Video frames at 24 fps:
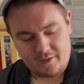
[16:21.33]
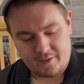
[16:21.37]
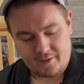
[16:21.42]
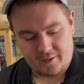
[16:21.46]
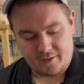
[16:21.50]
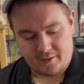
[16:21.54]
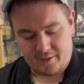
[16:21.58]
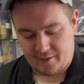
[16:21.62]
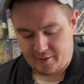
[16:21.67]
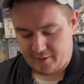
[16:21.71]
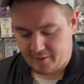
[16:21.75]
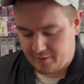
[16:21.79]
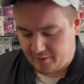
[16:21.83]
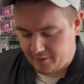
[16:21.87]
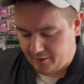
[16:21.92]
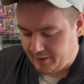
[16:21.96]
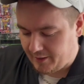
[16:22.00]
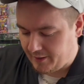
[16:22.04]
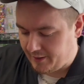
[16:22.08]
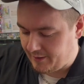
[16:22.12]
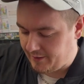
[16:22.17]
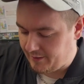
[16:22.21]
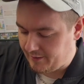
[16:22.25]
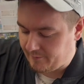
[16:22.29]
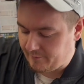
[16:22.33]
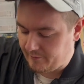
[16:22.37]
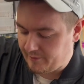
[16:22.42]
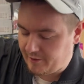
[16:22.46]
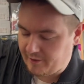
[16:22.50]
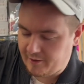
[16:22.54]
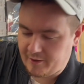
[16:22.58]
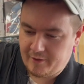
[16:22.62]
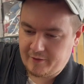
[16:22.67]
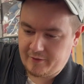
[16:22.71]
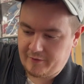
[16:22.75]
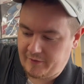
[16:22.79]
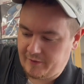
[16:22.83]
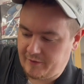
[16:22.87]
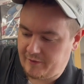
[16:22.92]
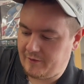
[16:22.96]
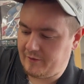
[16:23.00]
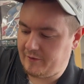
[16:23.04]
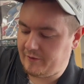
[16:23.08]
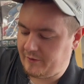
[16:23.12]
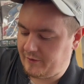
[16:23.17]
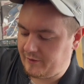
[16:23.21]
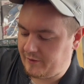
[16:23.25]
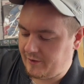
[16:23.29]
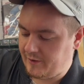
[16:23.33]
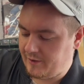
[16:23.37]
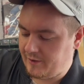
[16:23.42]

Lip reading: And we got ourselves